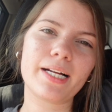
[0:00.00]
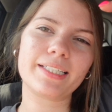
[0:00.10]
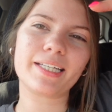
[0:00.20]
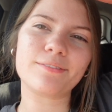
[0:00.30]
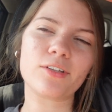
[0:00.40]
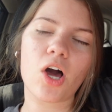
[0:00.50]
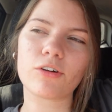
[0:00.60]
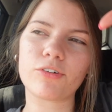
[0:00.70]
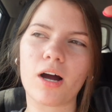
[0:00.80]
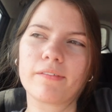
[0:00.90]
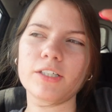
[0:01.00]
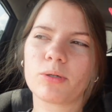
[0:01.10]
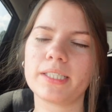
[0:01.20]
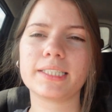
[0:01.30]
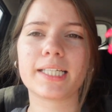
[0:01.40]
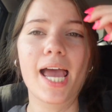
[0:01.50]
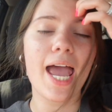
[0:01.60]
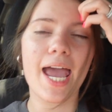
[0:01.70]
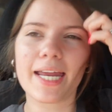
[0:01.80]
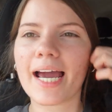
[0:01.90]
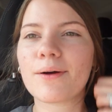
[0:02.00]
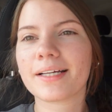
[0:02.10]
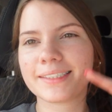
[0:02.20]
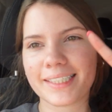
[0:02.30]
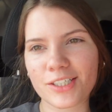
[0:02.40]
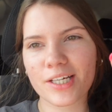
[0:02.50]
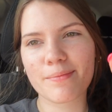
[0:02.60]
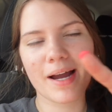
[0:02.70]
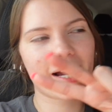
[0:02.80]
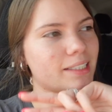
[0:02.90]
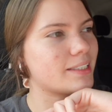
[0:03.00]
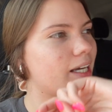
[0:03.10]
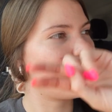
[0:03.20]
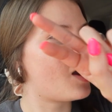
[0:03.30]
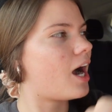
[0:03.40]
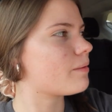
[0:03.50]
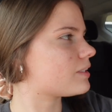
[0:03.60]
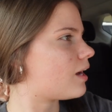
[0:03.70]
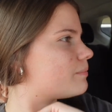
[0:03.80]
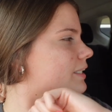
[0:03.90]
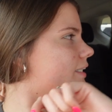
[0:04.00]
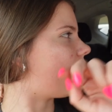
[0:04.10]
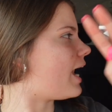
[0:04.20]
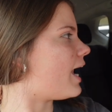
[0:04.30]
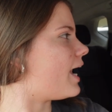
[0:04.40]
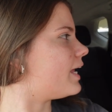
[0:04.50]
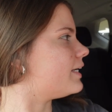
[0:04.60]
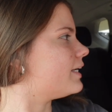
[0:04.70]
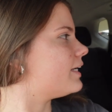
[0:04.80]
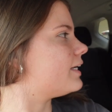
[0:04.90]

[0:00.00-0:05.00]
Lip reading: but I didn't vlog for obvious reasons. And now we're at TJ Maxx, Hobby Lobby, and